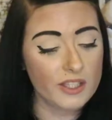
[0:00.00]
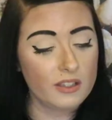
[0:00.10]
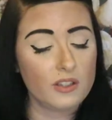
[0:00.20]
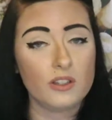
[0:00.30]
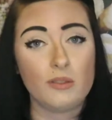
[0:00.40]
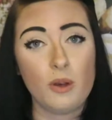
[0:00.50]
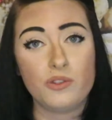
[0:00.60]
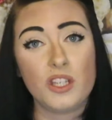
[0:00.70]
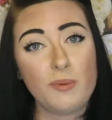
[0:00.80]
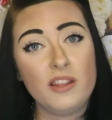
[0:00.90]
This is just the
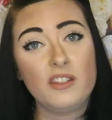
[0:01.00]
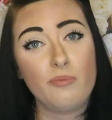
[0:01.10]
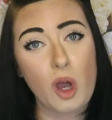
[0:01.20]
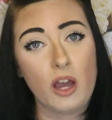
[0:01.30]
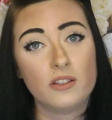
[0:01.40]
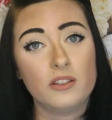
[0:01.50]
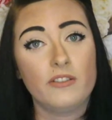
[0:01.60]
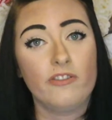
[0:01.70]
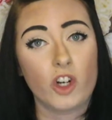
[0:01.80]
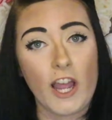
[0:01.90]
most expensive box
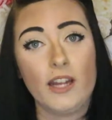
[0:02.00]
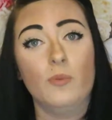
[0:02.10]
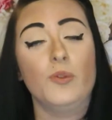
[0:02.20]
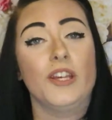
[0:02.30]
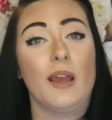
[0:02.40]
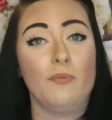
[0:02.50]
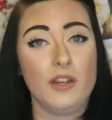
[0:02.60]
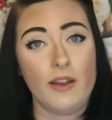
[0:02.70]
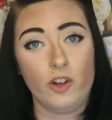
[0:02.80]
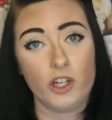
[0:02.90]
for items that
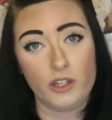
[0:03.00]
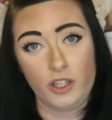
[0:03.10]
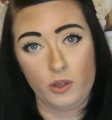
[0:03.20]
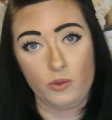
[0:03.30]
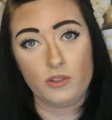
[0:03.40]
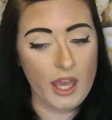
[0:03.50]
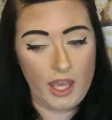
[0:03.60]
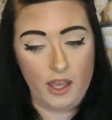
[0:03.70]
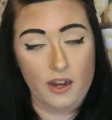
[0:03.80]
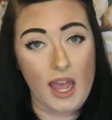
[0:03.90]
I'm never gonna use,
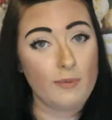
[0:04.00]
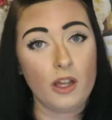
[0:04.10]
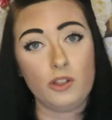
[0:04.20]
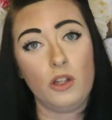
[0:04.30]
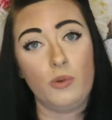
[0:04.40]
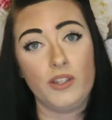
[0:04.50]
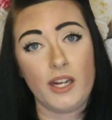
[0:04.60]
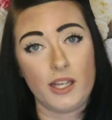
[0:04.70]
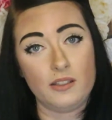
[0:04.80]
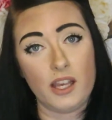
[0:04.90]
and I'm not the only one
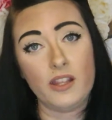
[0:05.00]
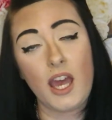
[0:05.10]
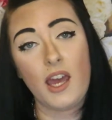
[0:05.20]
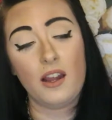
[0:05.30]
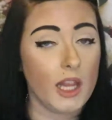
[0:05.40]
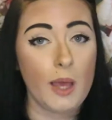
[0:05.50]
that has said that.